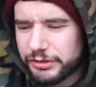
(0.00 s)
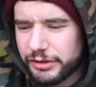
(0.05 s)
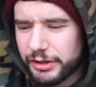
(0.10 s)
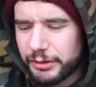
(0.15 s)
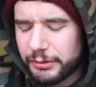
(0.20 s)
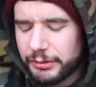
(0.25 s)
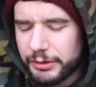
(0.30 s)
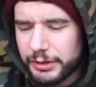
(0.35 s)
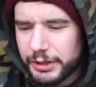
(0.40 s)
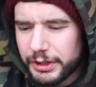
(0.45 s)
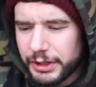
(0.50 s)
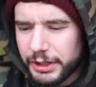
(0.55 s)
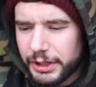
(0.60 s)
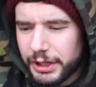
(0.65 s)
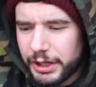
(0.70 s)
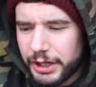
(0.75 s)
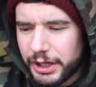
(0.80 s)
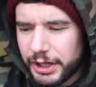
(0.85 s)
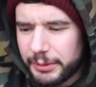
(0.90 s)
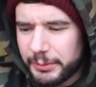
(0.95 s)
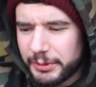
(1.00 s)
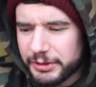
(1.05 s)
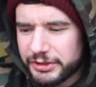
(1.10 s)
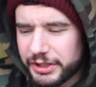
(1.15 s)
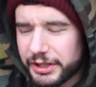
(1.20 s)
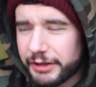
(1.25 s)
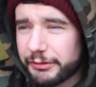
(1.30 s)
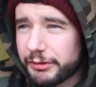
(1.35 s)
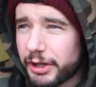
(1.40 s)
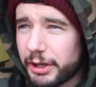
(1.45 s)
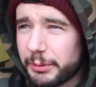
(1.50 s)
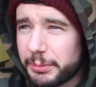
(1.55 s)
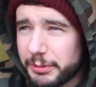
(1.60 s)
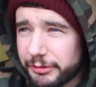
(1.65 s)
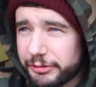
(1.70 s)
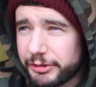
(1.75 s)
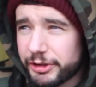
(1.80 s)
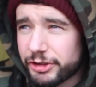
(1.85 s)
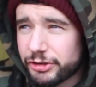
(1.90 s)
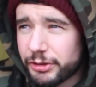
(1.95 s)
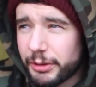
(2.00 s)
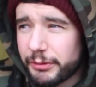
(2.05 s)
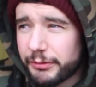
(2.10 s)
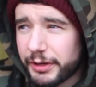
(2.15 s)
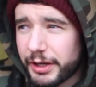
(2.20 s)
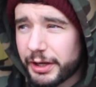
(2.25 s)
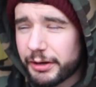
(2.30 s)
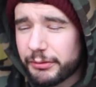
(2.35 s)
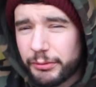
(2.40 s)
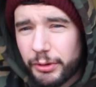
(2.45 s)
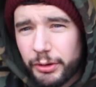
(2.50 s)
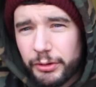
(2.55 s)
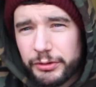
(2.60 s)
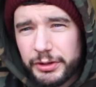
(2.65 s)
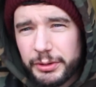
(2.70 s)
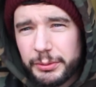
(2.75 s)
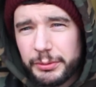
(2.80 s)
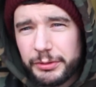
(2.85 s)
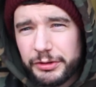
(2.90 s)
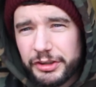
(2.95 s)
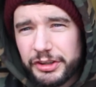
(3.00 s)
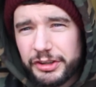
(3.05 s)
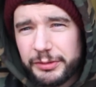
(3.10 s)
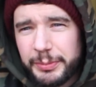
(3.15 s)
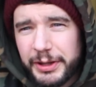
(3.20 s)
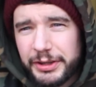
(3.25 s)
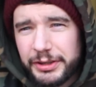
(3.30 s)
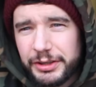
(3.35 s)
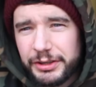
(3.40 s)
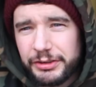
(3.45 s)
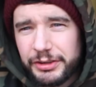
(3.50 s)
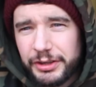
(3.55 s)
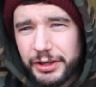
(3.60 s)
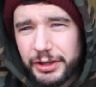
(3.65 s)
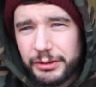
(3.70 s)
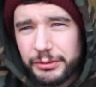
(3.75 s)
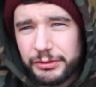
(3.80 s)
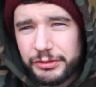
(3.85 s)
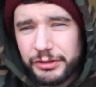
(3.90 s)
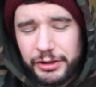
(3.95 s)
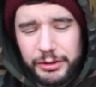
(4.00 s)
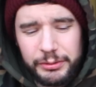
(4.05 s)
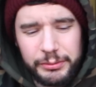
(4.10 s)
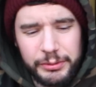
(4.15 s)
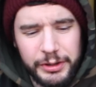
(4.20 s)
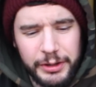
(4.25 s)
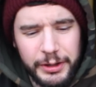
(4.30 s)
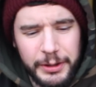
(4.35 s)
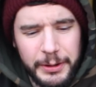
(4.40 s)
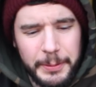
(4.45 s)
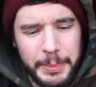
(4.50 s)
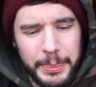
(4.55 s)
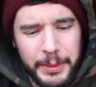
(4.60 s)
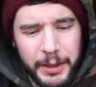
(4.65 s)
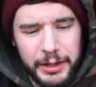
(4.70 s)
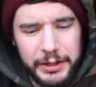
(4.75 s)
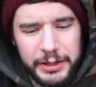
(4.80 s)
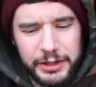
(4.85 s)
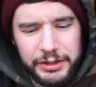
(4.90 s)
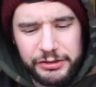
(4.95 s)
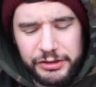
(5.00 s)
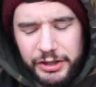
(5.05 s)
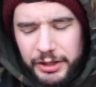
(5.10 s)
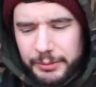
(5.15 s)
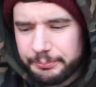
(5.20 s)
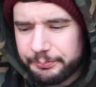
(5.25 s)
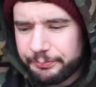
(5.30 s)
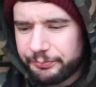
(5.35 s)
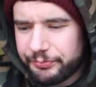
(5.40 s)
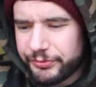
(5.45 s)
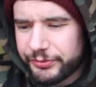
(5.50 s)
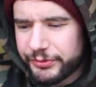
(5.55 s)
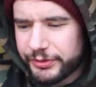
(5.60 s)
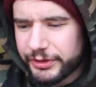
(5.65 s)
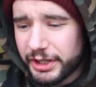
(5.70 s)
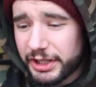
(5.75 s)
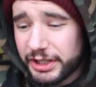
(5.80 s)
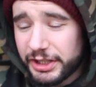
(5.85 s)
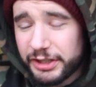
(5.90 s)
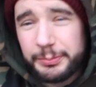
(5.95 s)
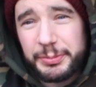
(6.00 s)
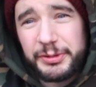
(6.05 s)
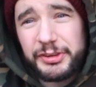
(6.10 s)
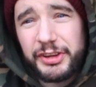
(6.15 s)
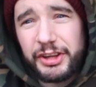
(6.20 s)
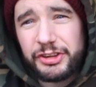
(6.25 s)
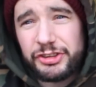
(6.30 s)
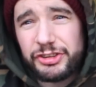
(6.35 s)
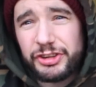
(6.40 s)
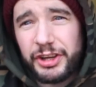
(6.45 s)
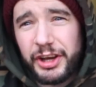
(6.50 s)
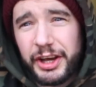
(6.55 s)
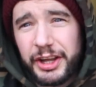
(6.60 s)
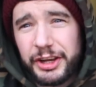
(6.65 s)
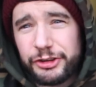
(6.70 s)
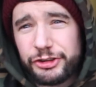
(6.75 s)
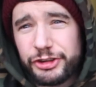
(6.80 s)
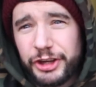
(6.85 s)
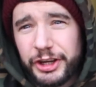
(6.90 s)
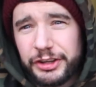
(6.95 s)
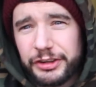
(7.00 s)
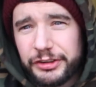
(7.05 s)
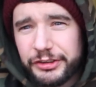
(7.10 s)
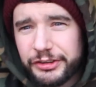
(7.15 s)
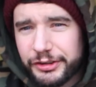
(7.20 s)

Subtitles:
So I did have a couple of fish over that rod, and I was expecting it to go, so at least potentially I had a chance.